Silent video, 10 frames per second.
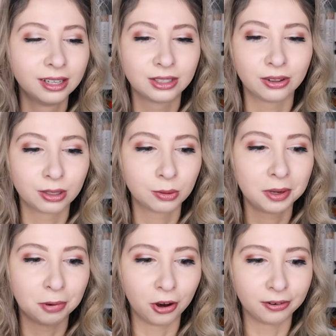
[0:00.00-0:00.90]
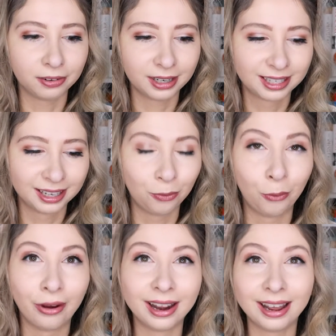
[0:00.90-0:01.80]
So this will be perfect
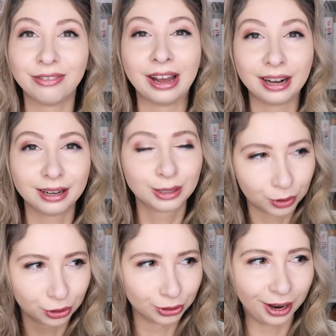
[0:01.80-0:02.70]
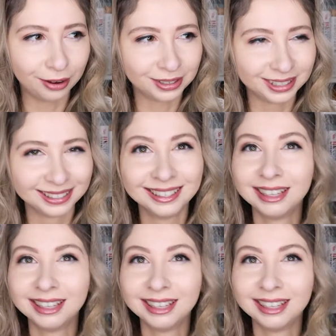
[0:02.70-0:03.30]
when I have headaches, which is often.